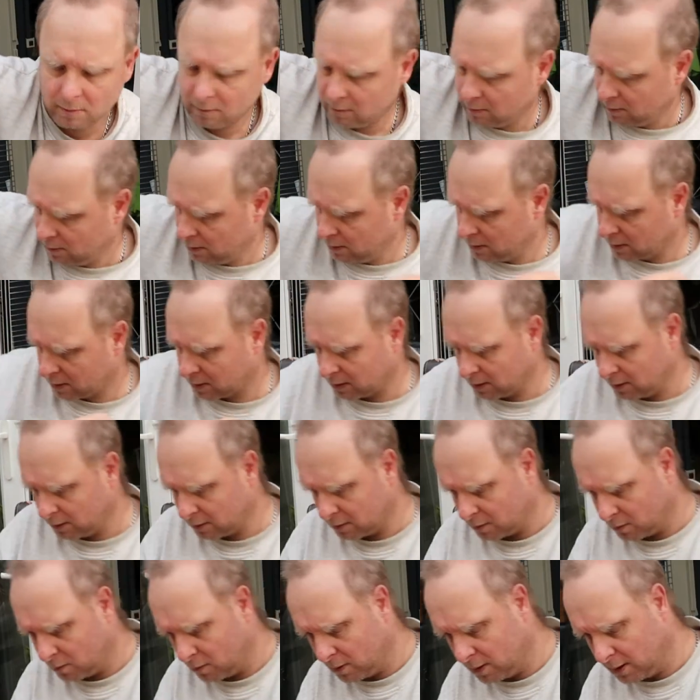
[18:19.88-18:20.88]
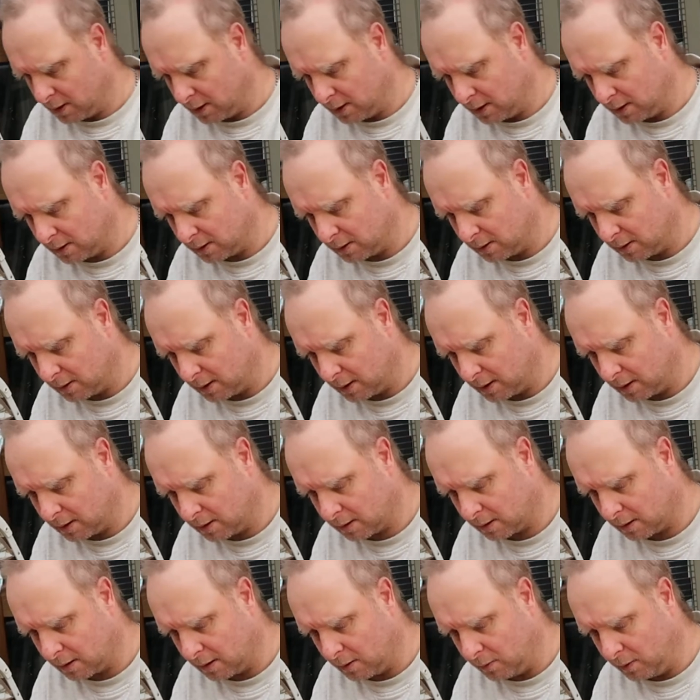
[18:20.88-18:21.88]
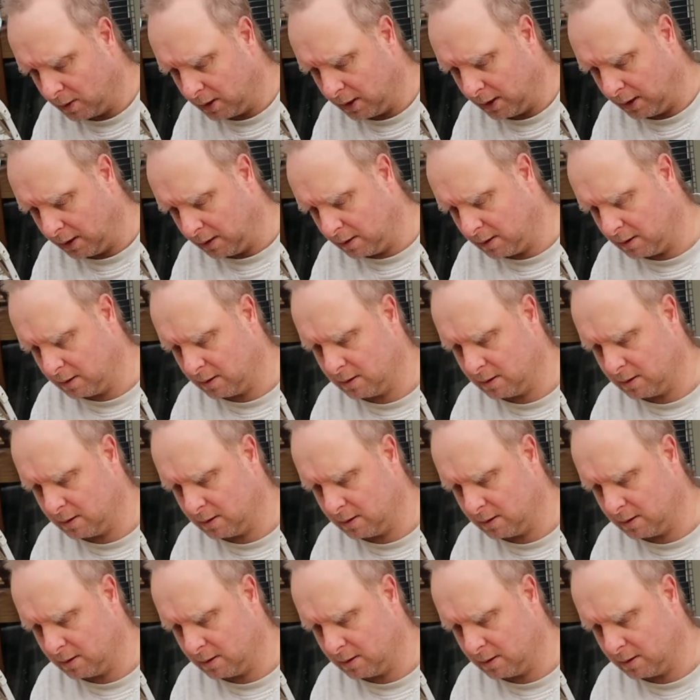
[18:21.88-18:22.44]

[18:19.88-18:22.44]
oh, okay, so one isn't going in.